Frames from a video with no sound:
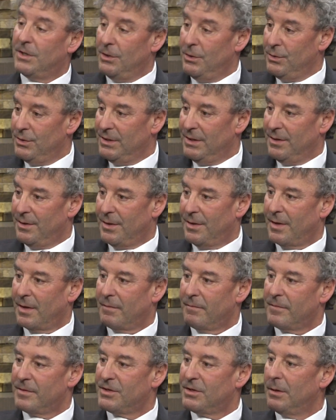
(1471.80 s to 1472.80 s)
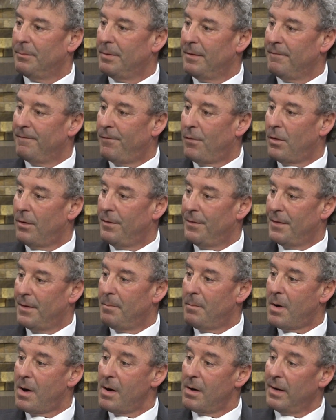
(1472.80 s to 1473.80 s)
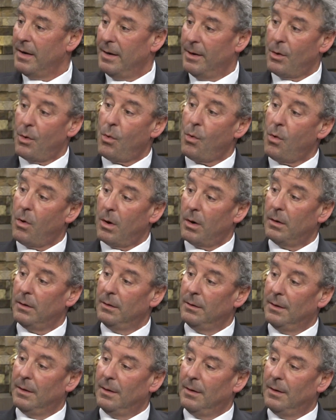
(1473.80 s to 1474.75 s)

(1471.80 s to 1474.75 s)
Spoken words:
use either the slip and fall in the market or